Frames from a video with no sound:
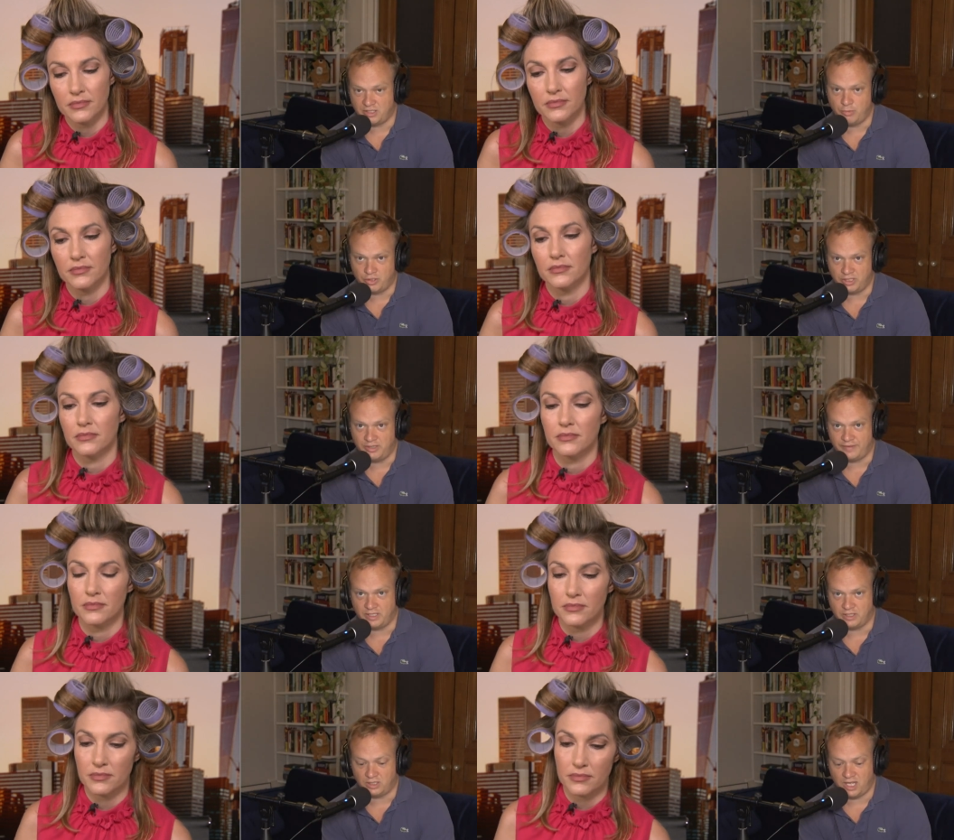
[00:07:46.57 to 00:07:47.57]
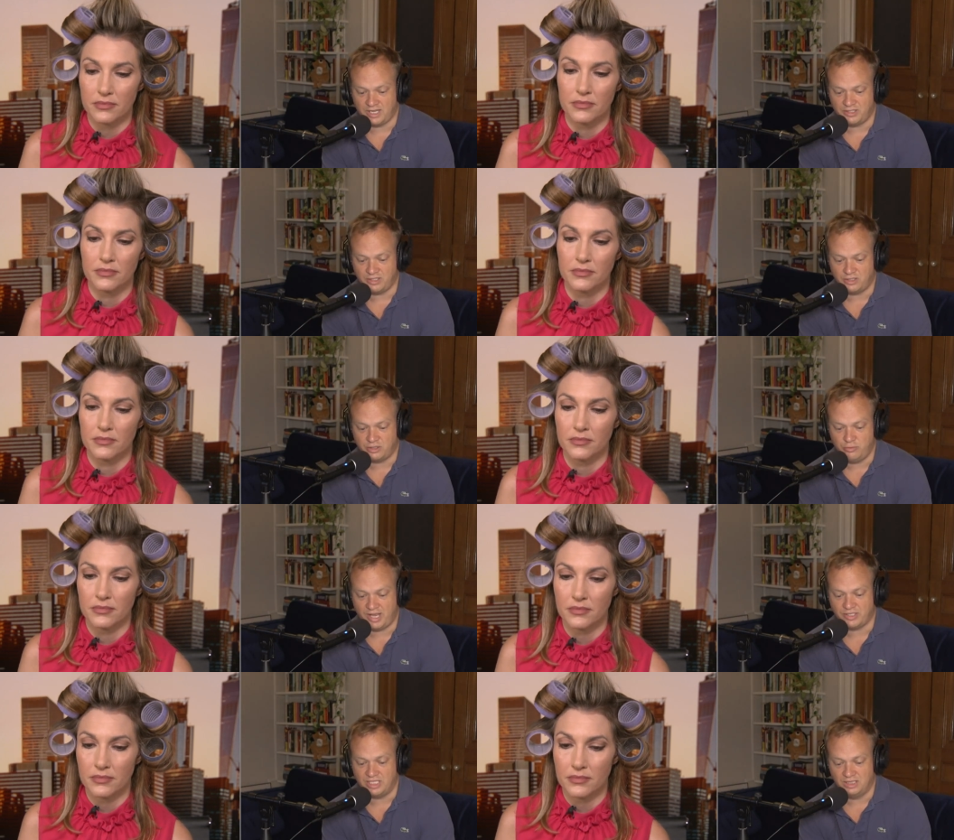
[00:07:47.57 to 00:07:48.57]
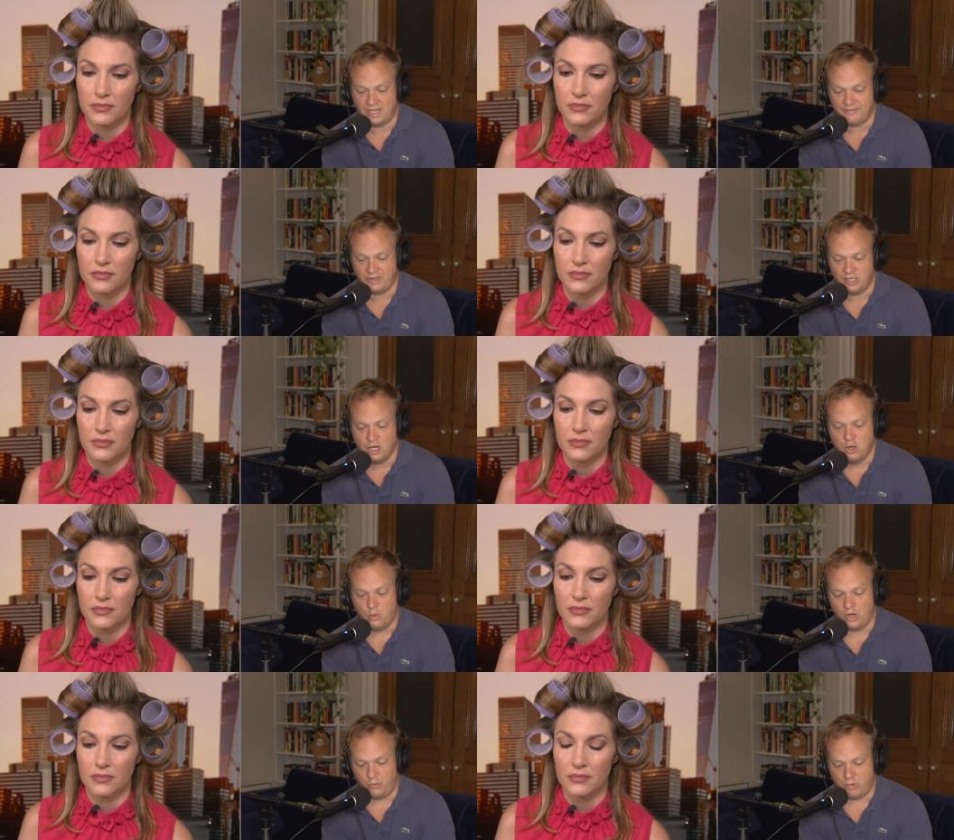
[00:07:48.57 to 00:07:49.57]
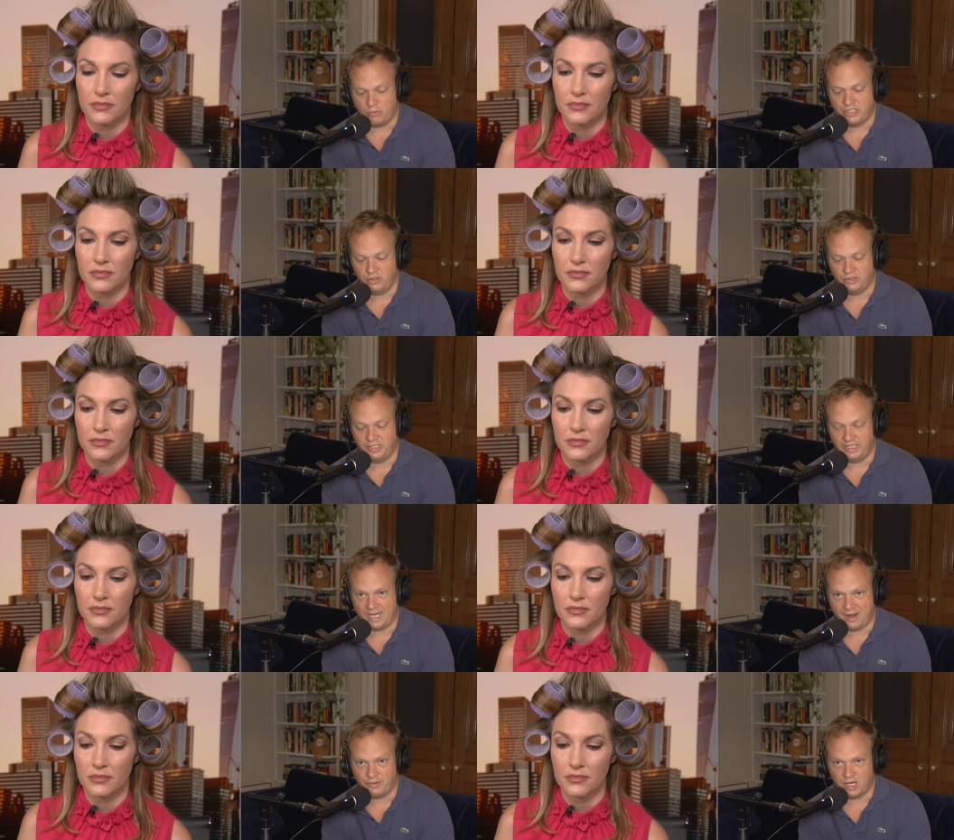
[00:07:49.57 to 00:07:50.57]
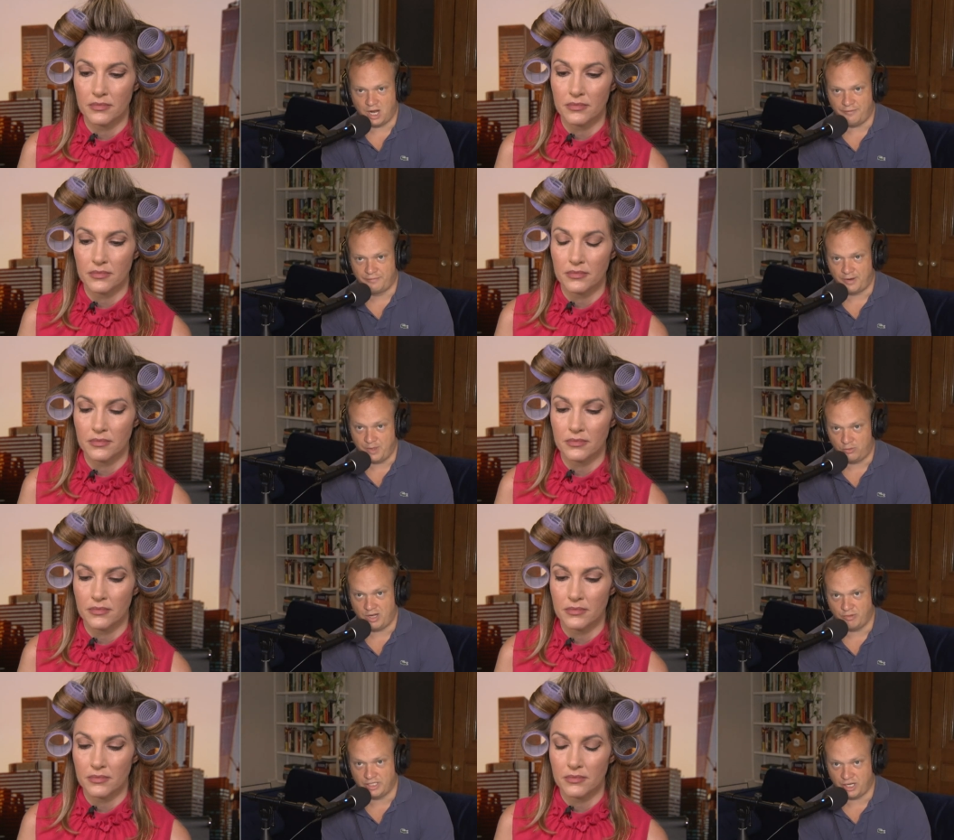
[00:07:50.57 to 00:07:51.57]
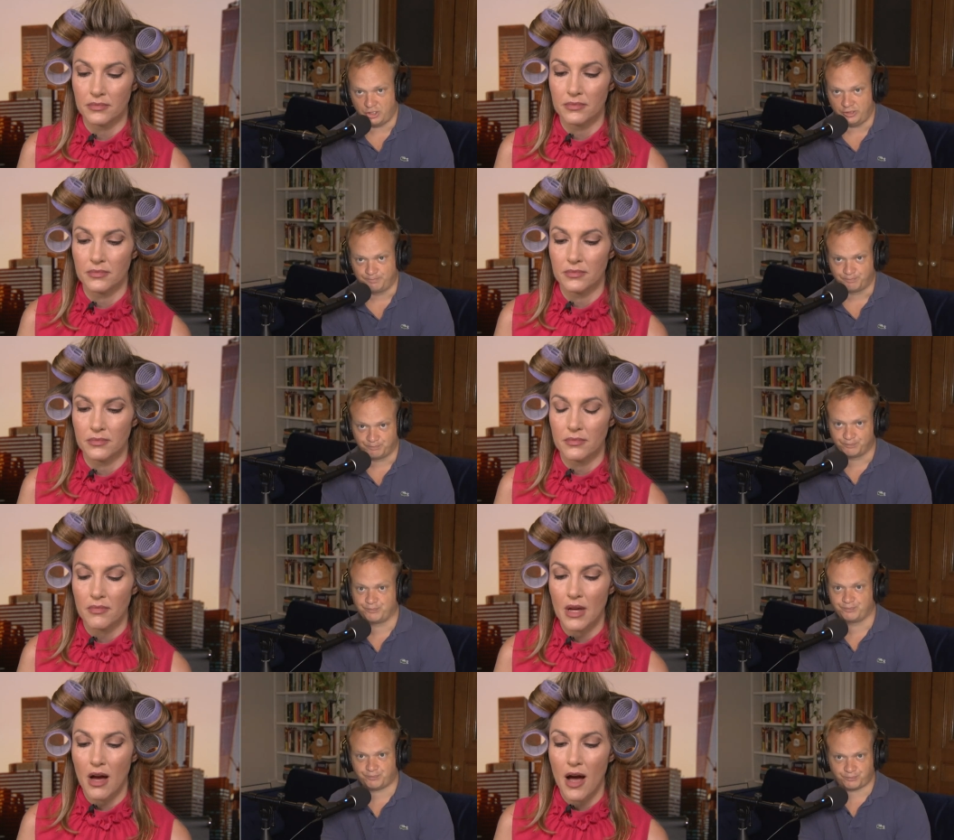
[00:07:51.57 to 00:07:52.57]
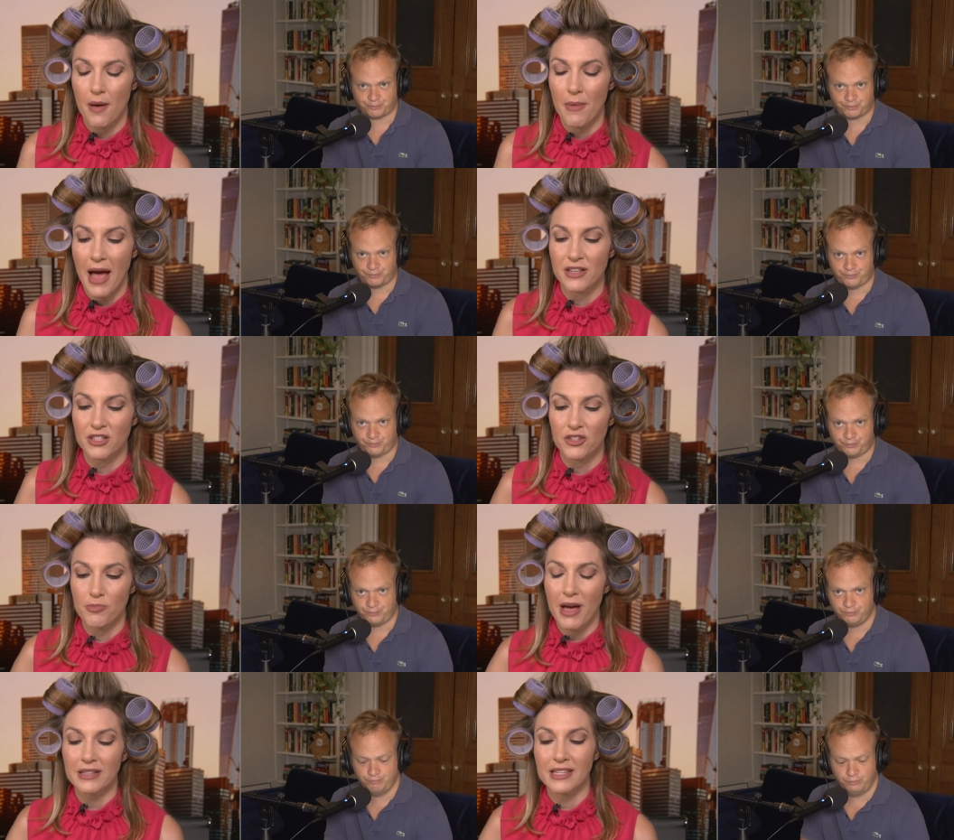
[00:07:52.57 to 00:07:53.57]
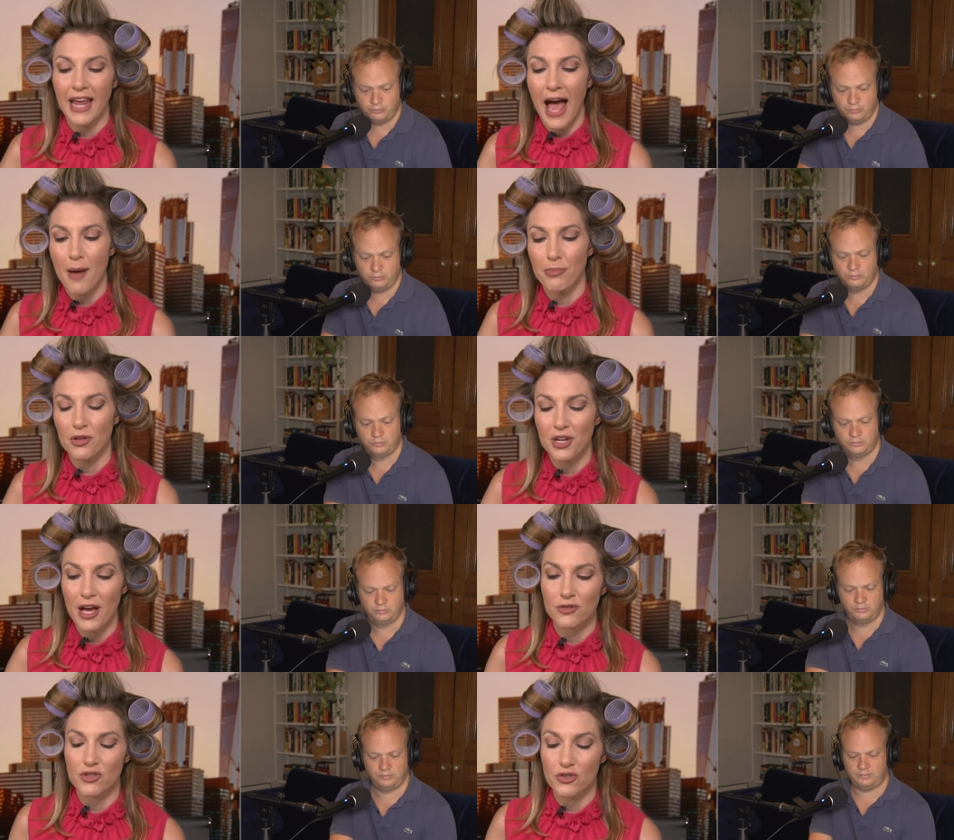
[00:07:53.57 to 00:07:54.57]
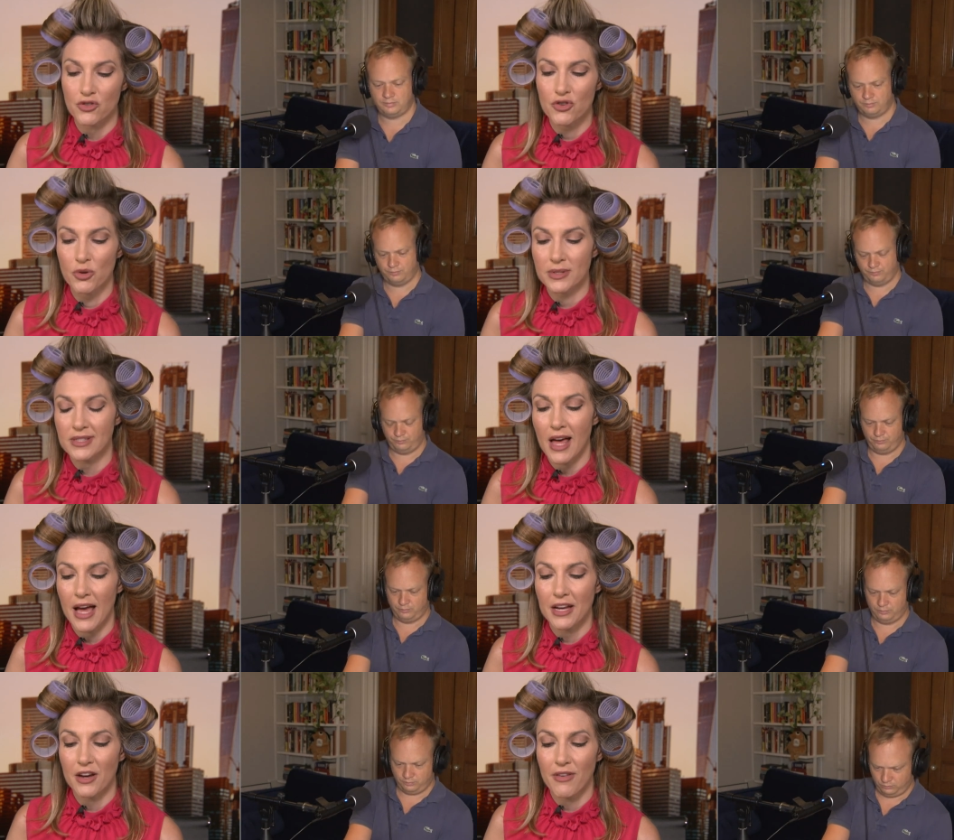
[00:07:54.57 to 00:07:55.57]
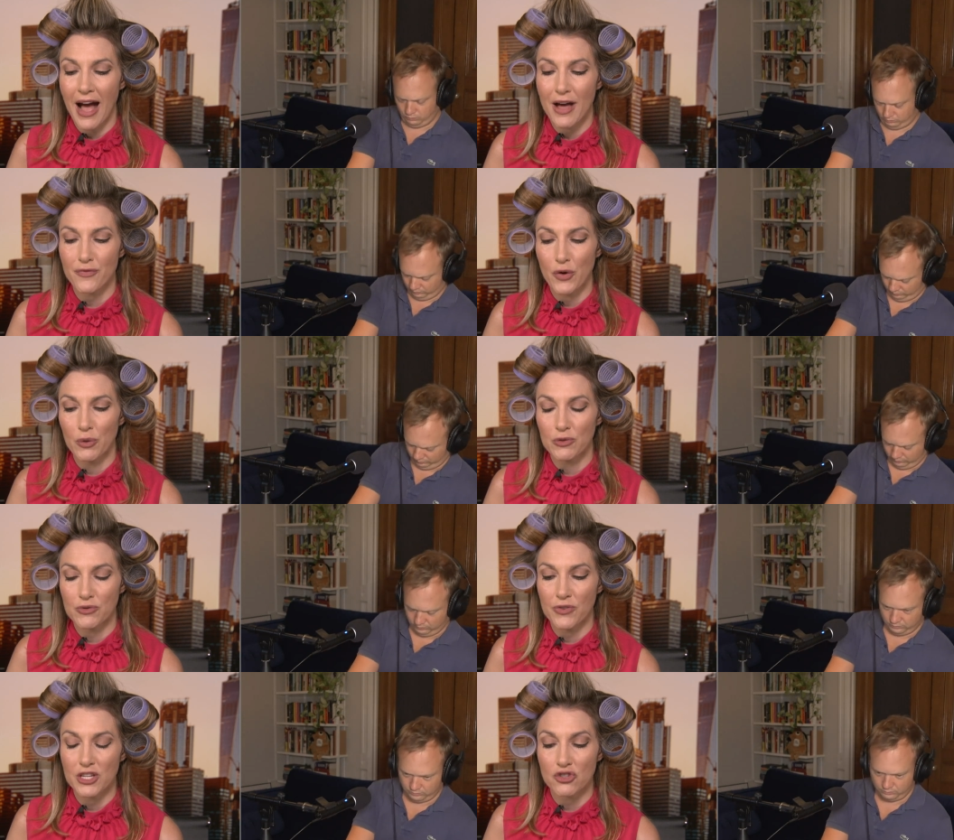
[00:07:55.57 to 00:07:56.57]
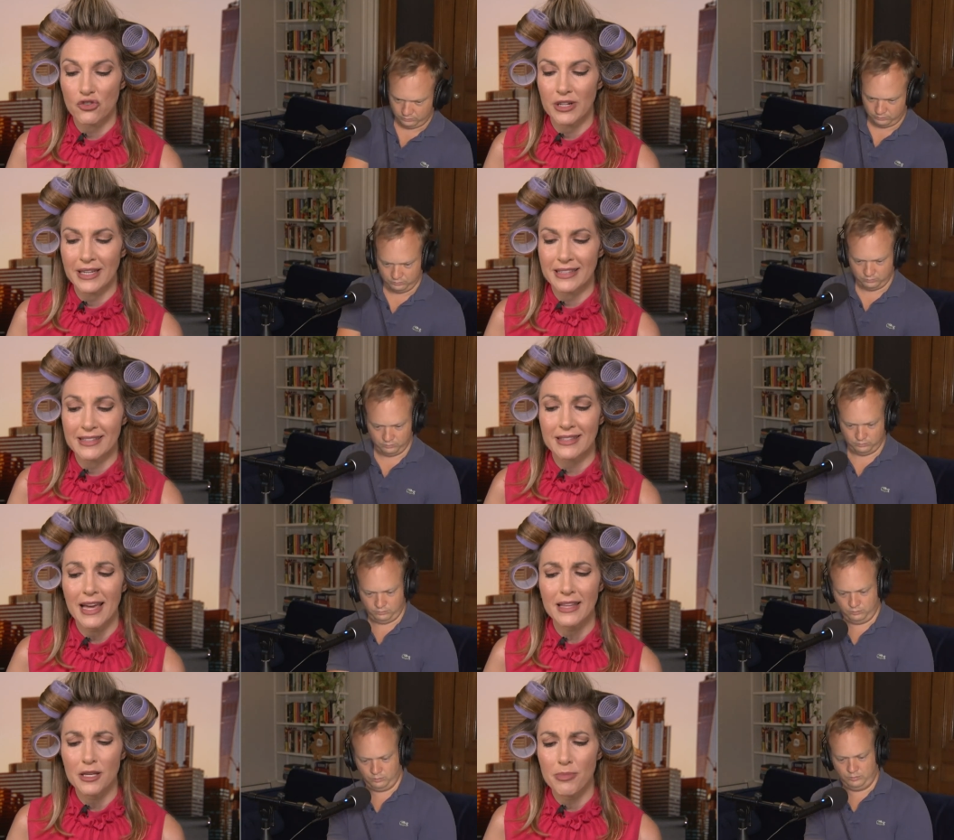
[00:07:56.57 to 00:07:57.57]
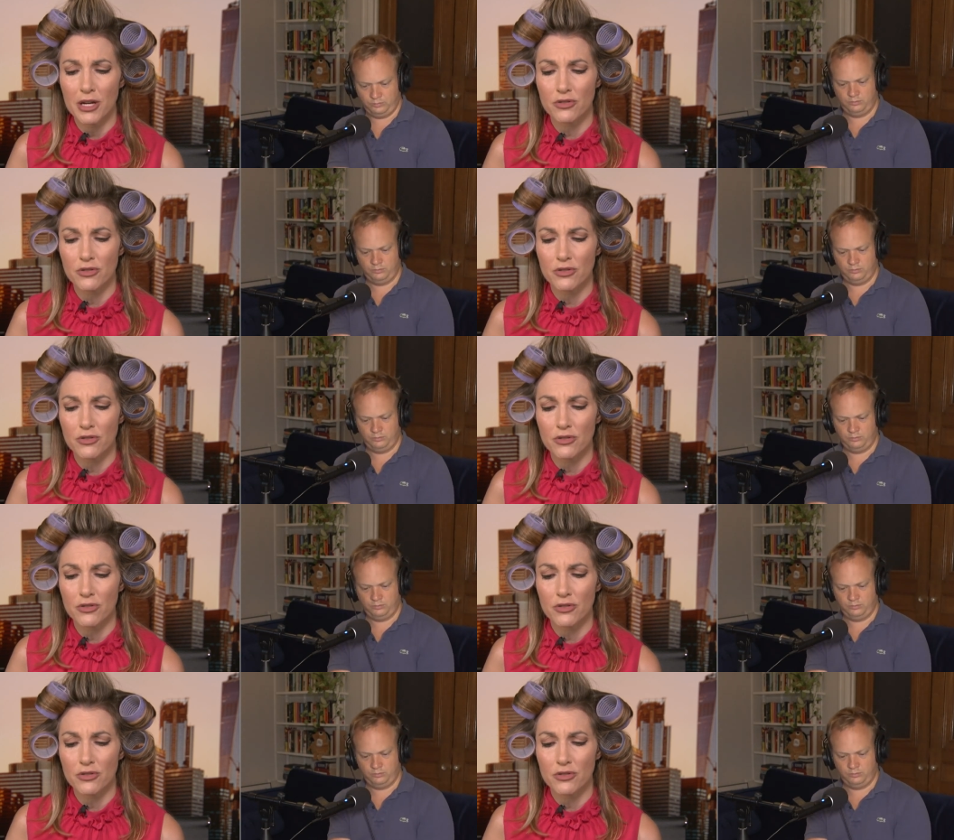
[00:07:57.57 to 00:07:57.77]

Speaker 1: the most significant decline since 2011 when we were still digging out uh, from the Great Recession.
Speaker 2: Um, as expected, Apple announced its newest line of iPhones featuring slightly bigger